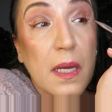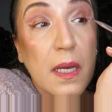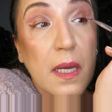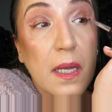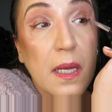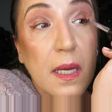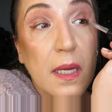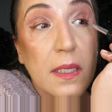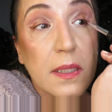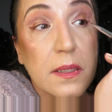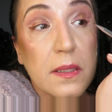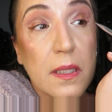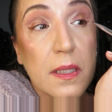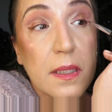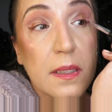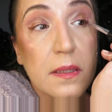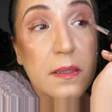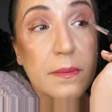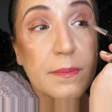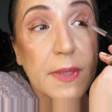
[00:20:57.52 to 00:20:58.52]
Okay, so
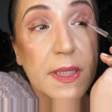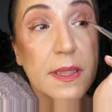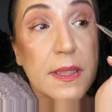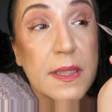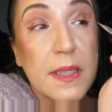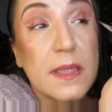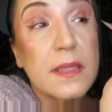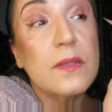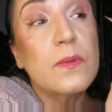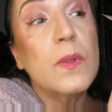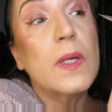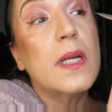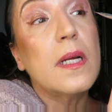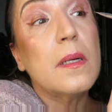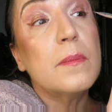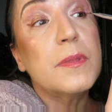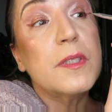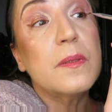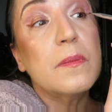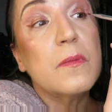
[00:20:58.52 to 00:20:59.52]
let's mess this one
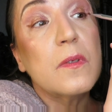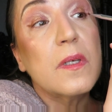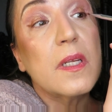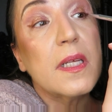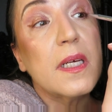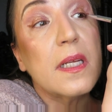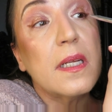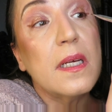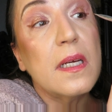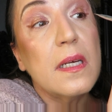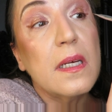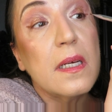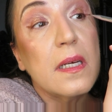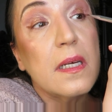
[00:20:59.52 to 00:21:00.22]
up some more then.